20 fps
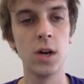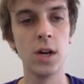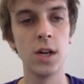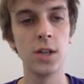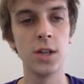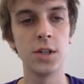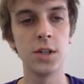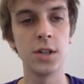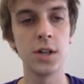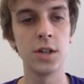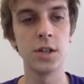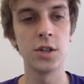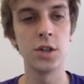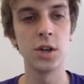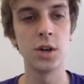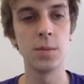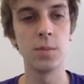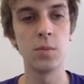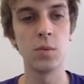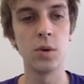she's going to
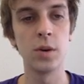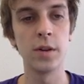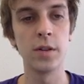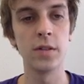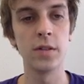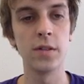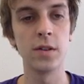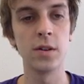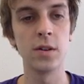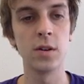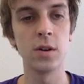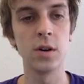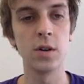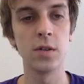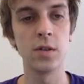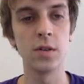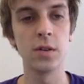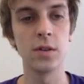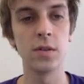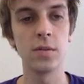jump one of the zeros,
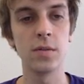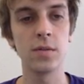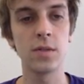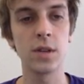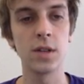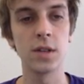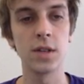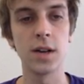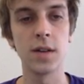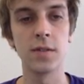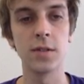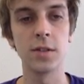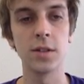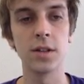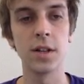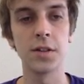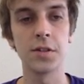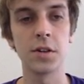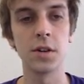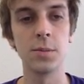and because obviously
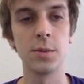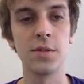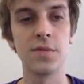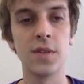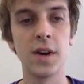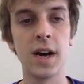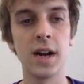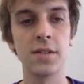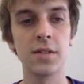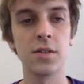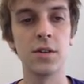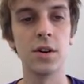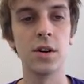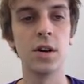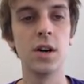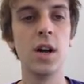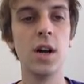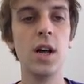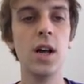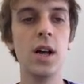that's going to be
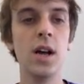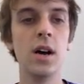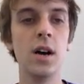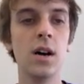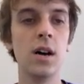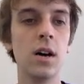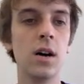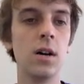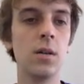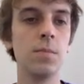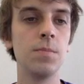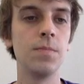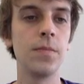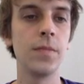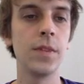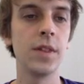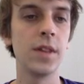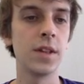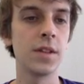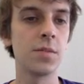faster. Um,
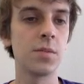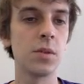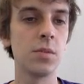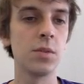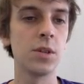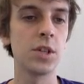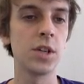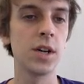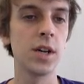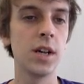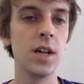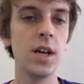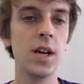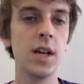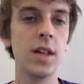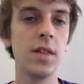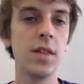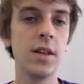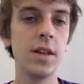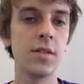and that's pretty much it.
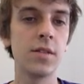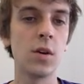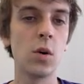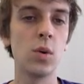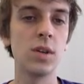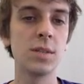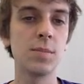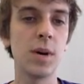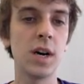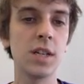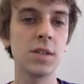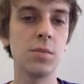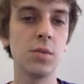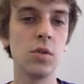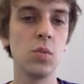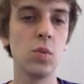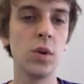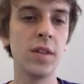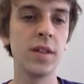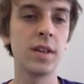It's always possible
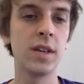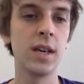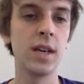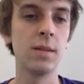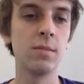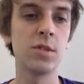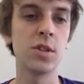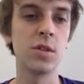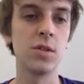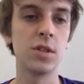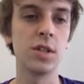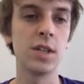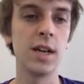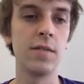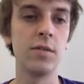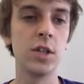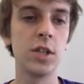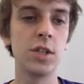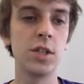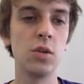to win the game, so there's
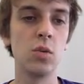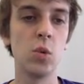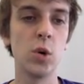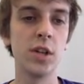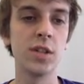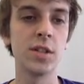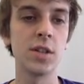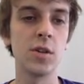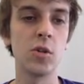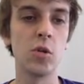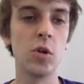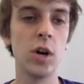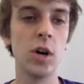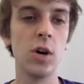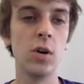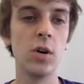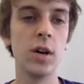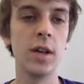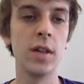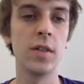never two ones in a
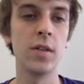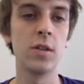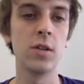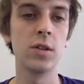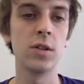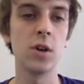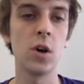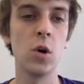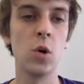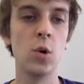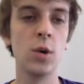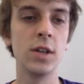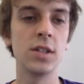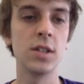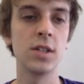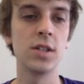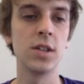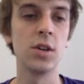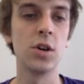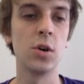row, and there's always a
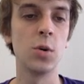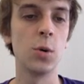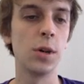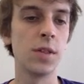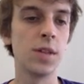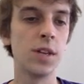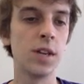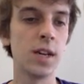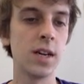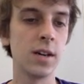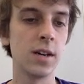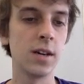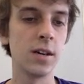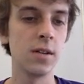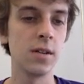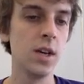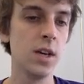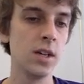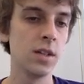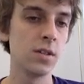zero at the end.
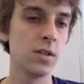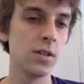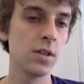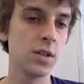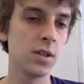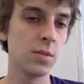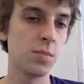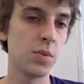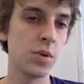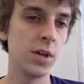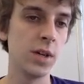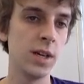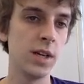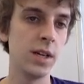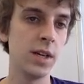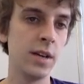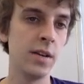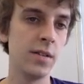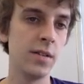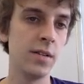So this is pretty
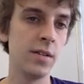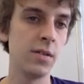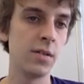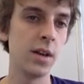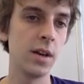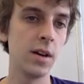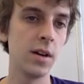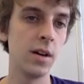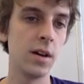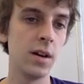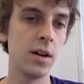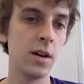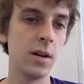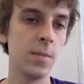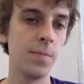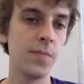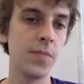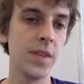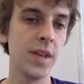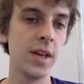easy. Um,